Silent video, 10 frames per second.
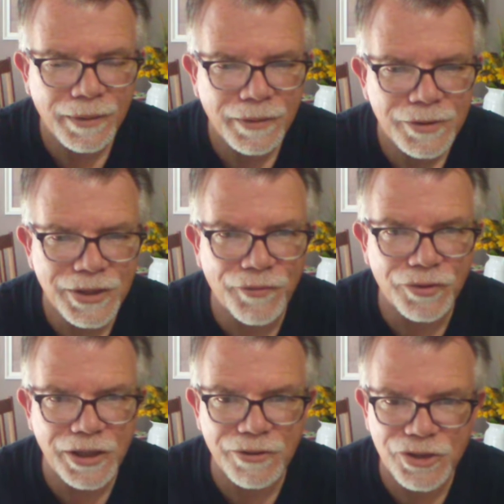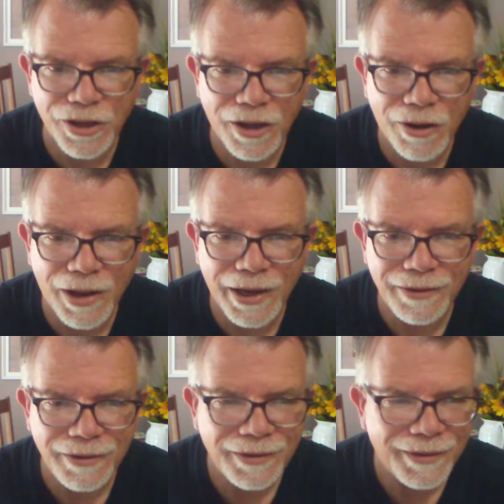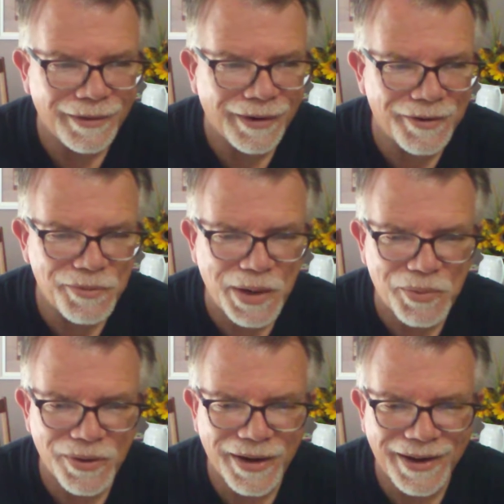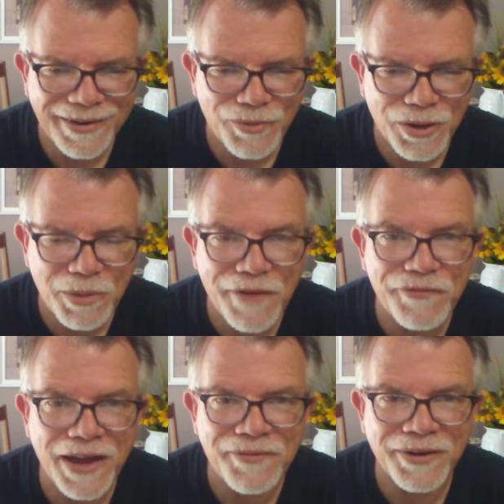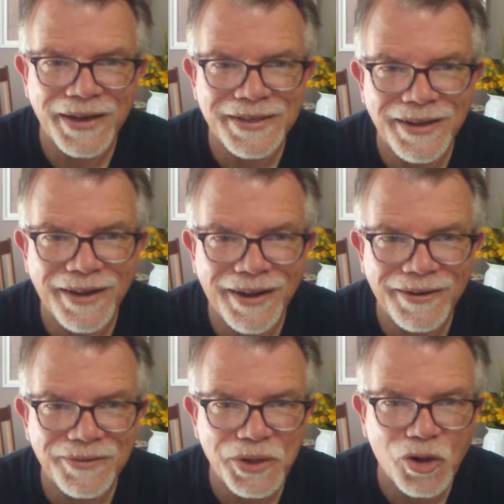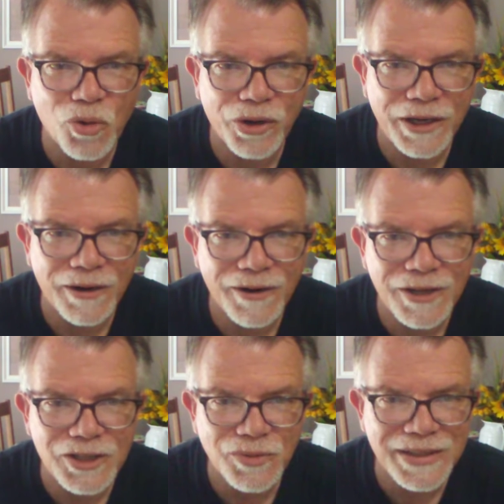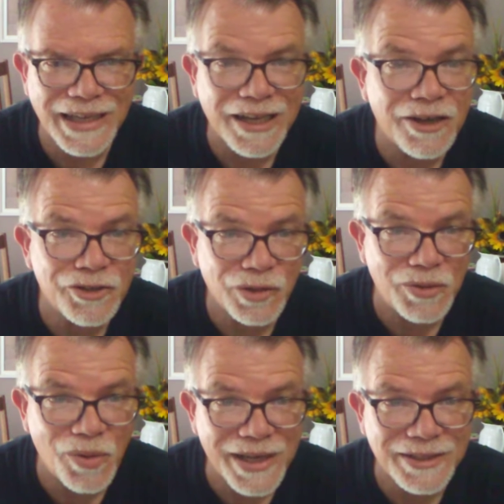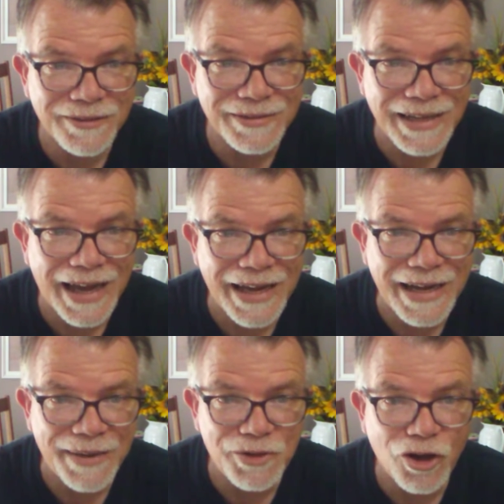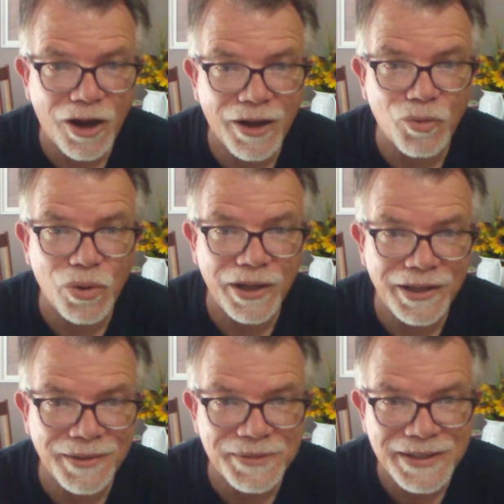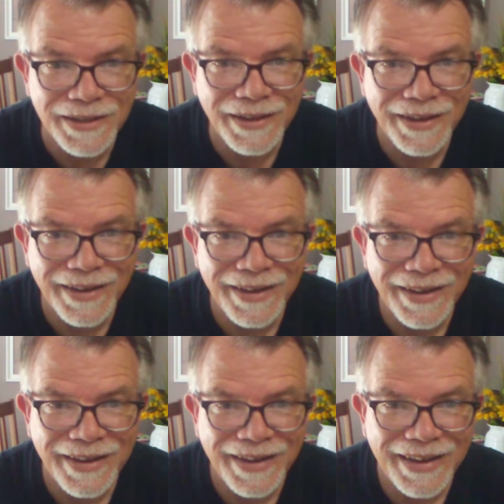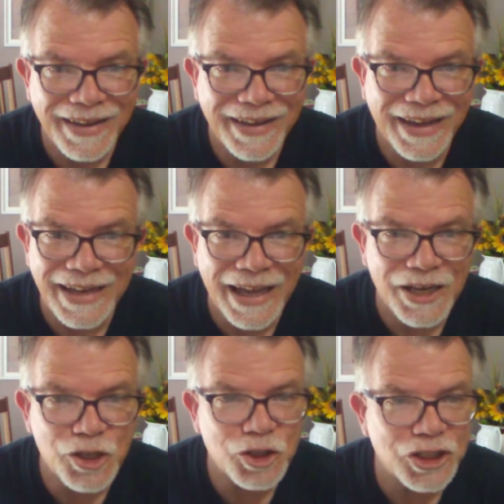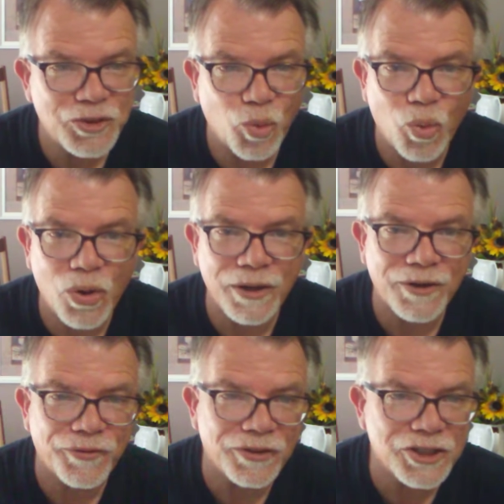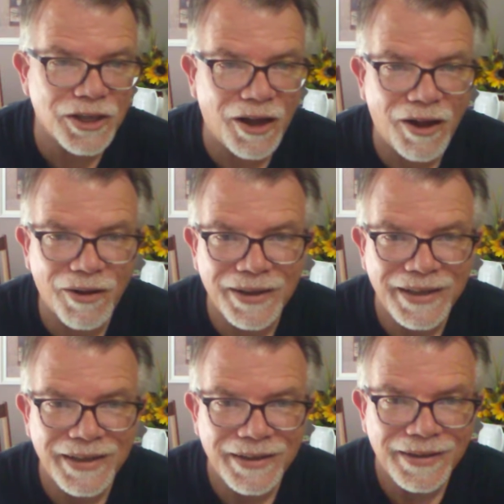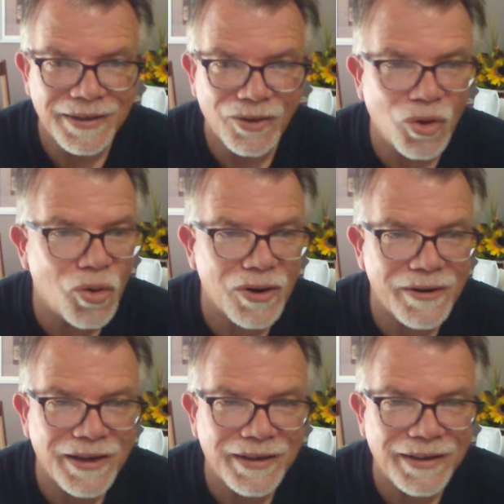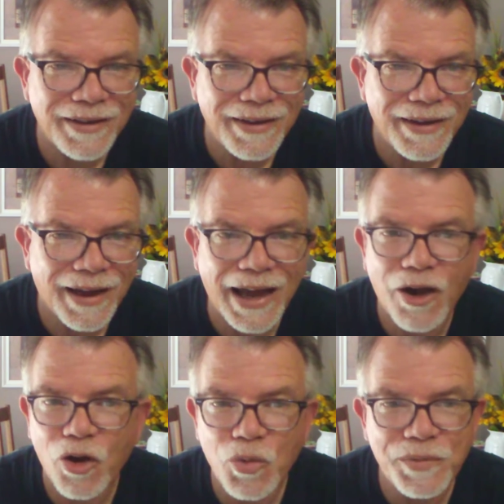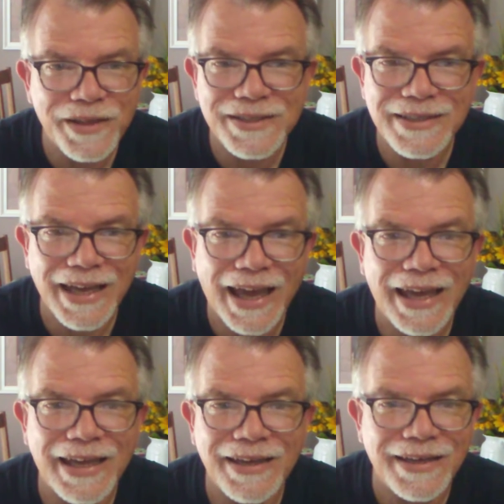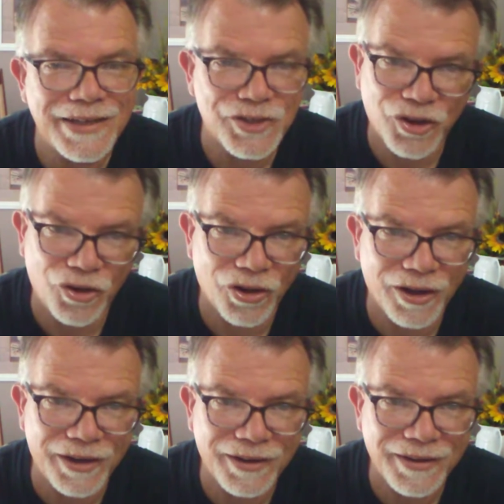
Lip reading: Several years ago, I remember one of my favorite recording artists was a country western guy named Don Williams. And he had this wonderful song, Lord, I hope this day is good.